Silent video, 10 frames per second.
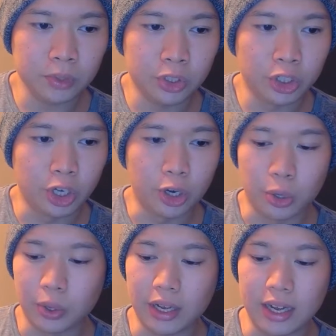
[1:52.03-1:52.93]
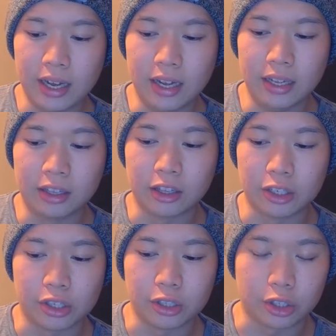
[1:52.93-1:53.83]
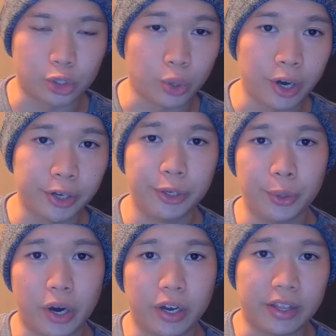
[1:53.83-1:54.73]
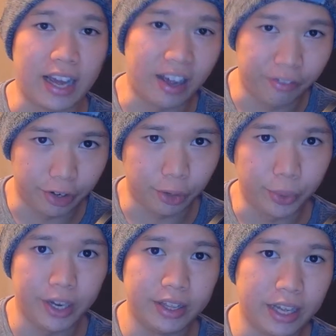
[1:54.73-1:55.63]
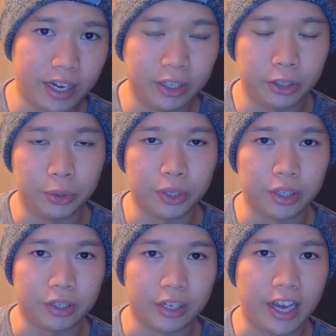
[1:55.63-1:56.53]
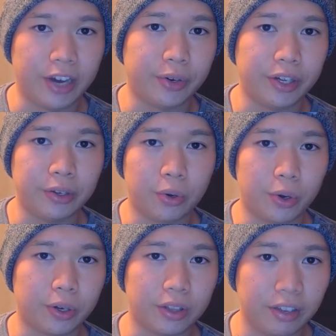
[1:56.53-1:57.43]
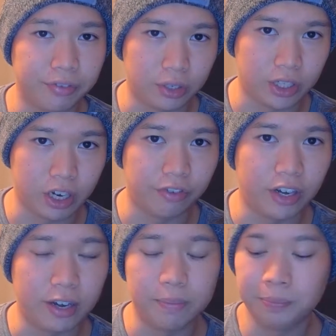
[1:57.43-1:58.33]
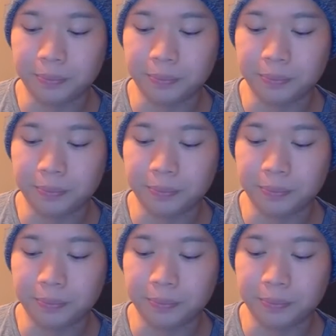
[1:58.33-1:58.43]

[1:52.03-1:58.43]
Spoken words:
So the stronger you are, the heavier weight that you can carry or lift yourself up.